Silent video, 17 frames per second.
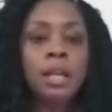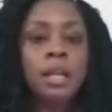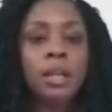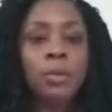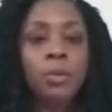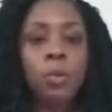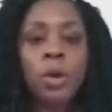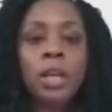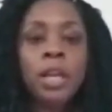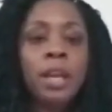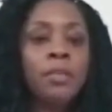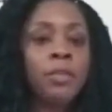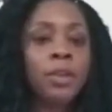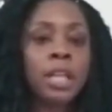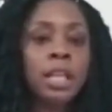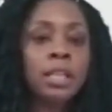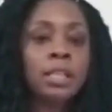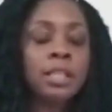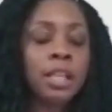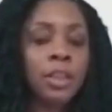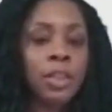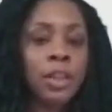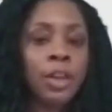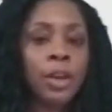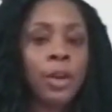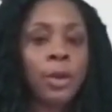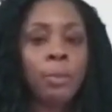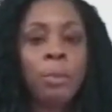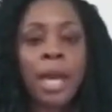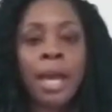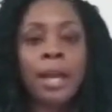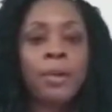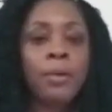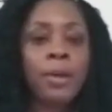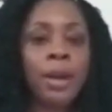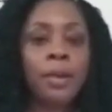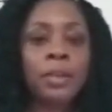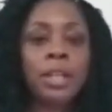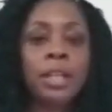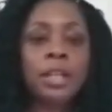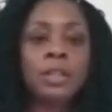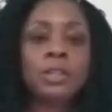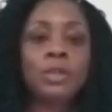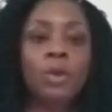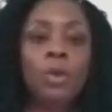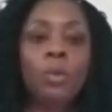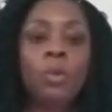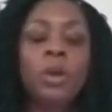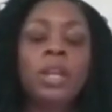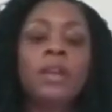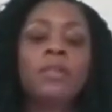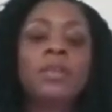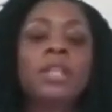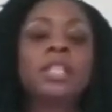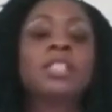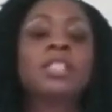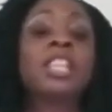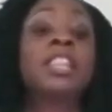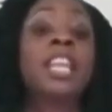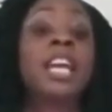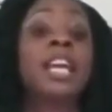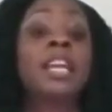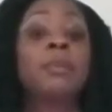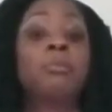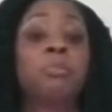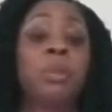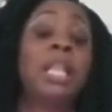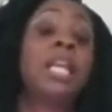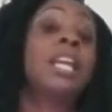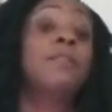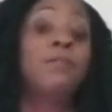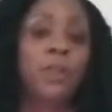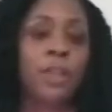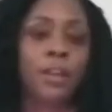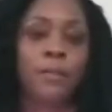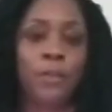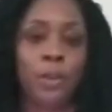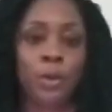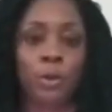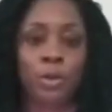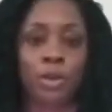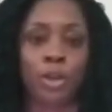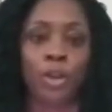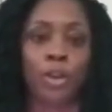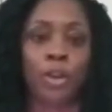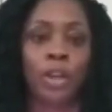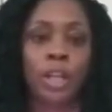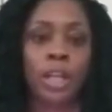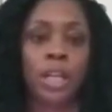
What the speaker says: whatever it is that their background is, or whatever it is that they plan for their future,